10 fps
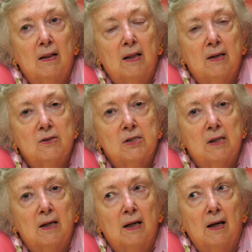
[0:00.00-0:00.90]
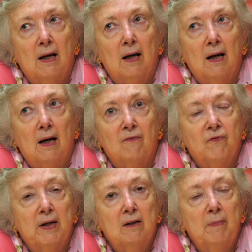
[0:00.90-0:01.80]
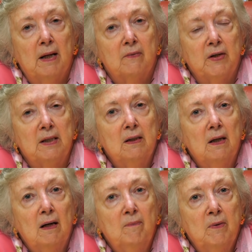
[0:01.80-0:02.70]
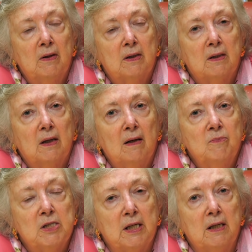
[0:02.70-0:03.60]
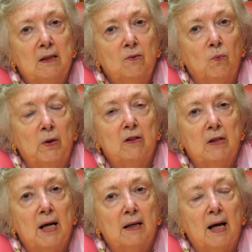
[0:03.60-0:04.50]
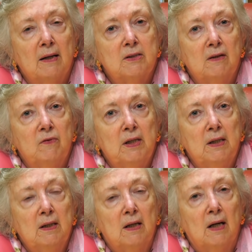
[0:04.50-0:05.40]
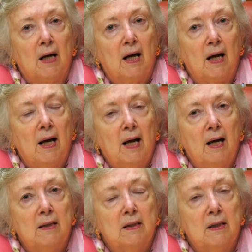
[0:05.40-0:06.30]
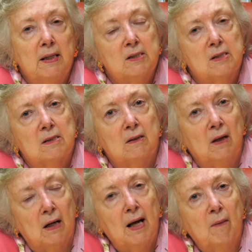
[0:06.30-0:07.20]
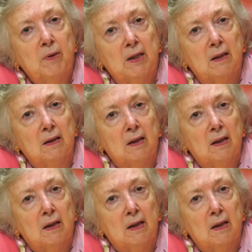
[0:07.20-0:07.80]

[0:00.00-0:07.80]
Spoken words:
there's a fair amount of income that comes in with that activity, and it's not happening.